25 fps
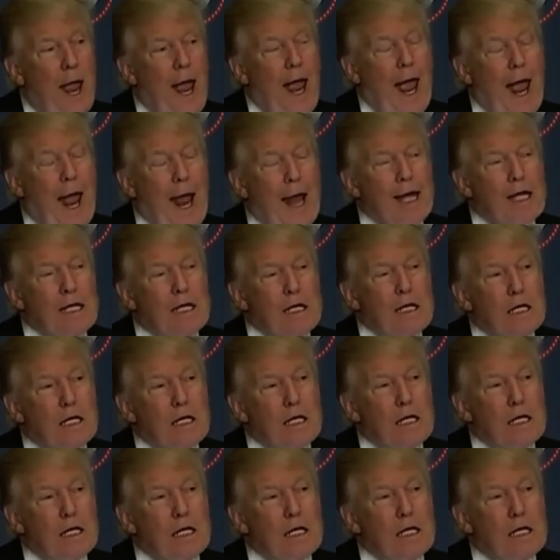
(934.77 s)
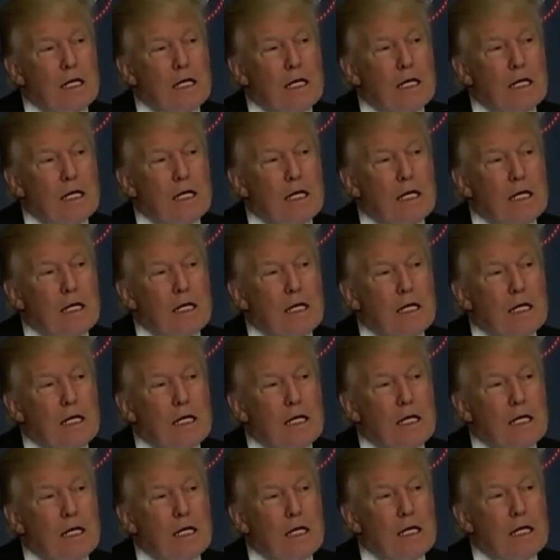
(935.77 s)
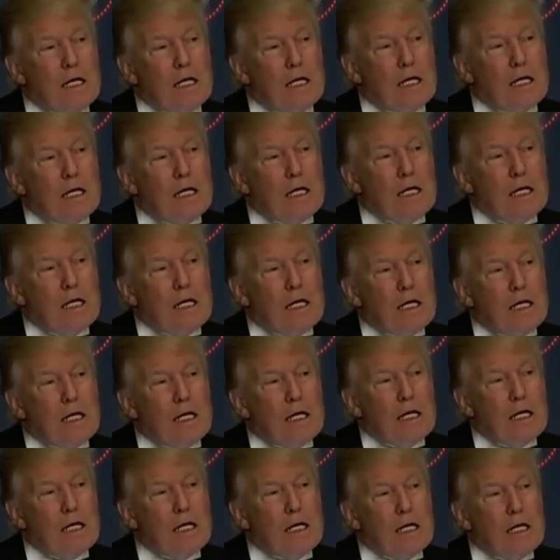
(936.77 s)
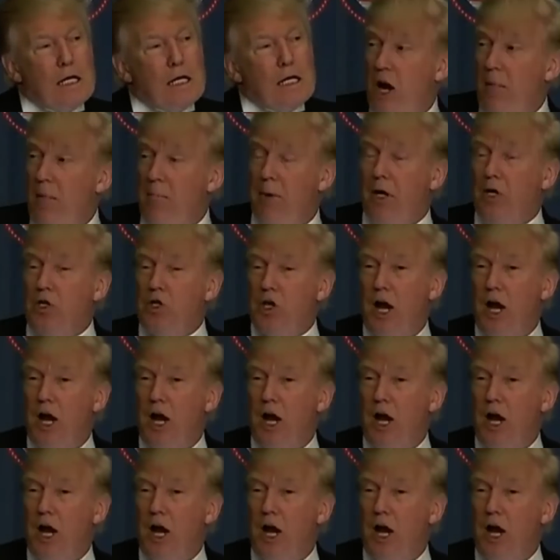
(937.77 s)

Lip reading: And it's a very big golf project designed by